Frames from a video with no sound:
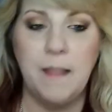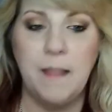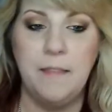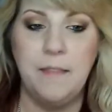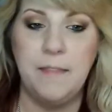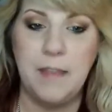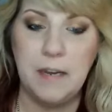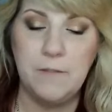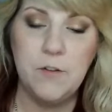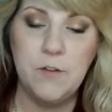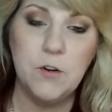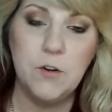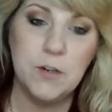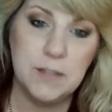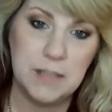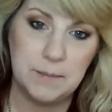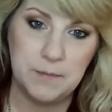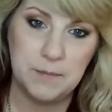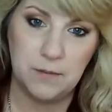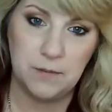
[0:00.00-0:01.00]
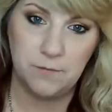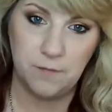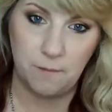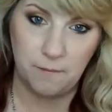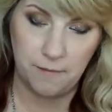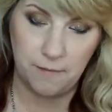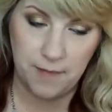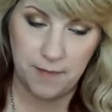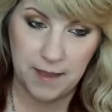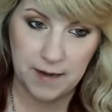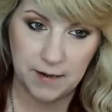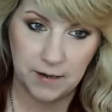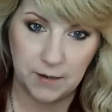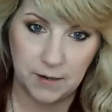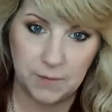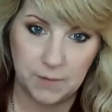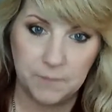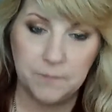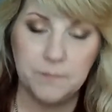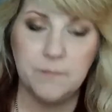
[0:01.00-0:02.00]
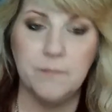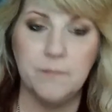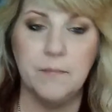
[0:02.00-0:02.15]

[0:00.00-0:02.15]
And then if you're accepted from there,